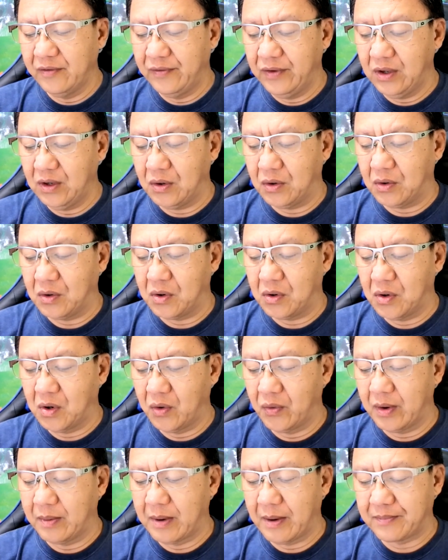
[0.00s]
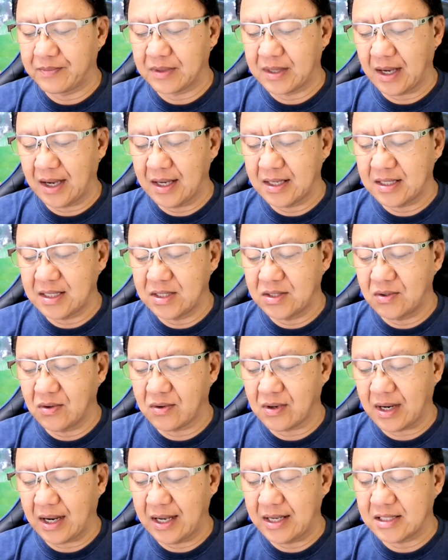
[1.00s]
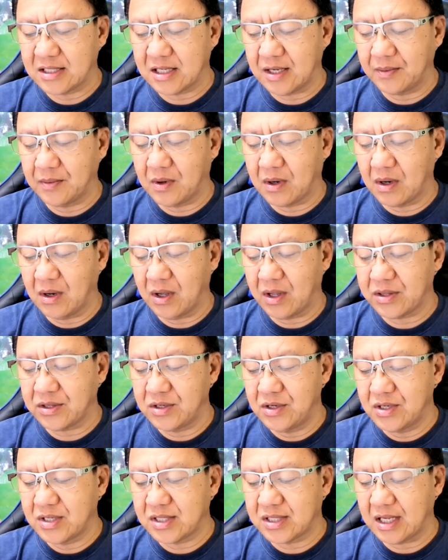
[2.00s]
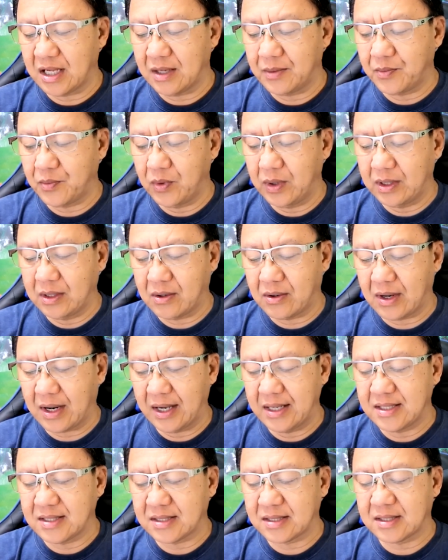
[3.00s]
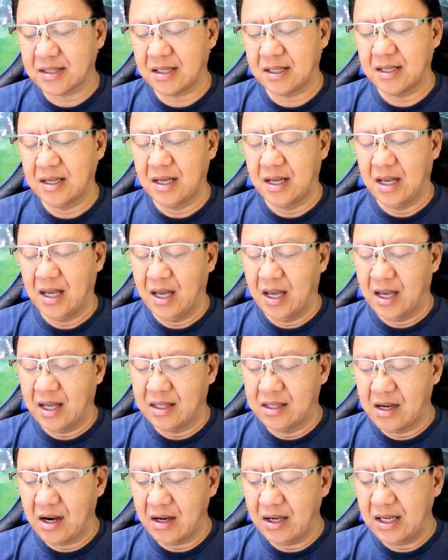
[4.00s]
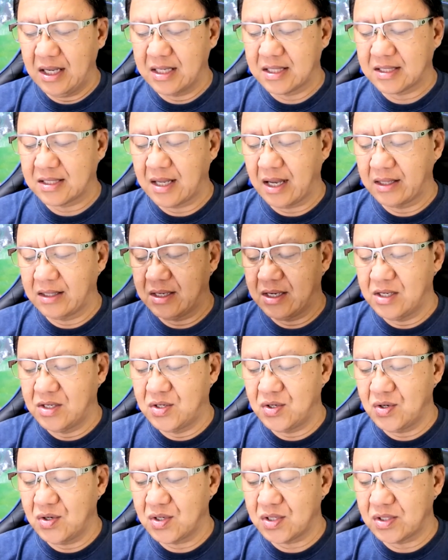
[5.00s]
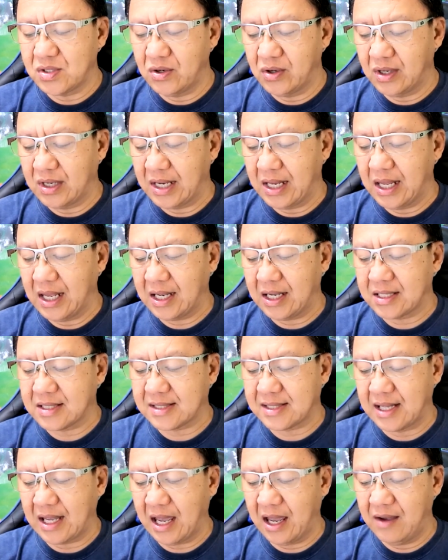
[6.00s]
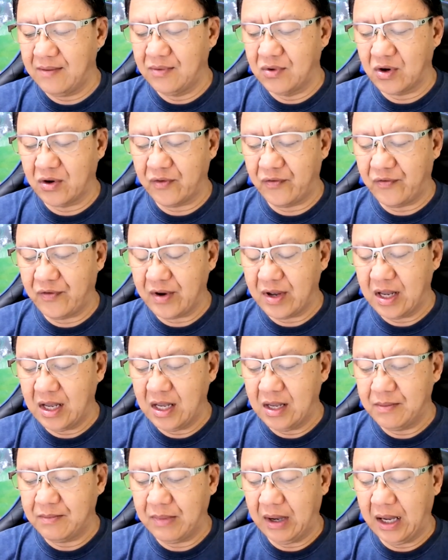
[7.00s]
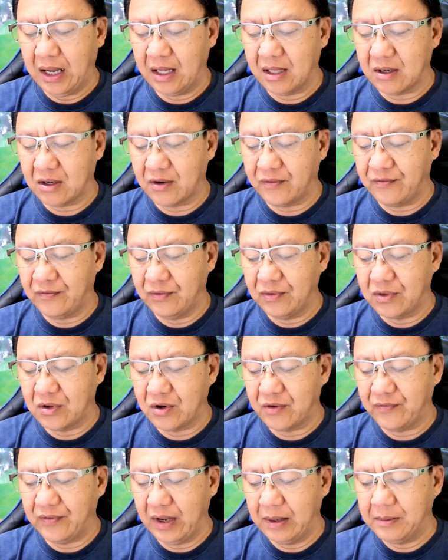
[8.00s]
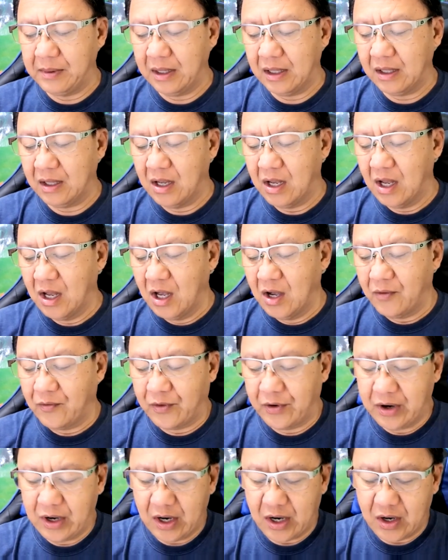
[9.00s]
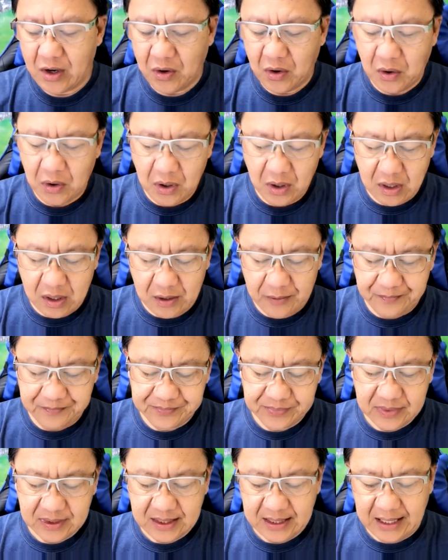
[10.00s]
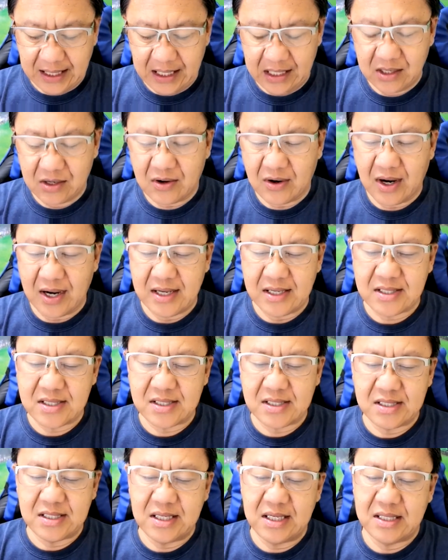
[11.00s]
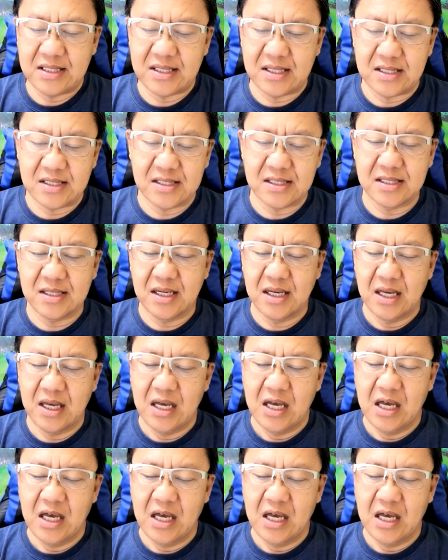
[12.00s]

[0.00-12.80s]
of you who were baptized into Christ have clothed yourself with Christ. There is neither Jew nor Greek, slave nor free, male nor female, for you are all in Christ Jesus.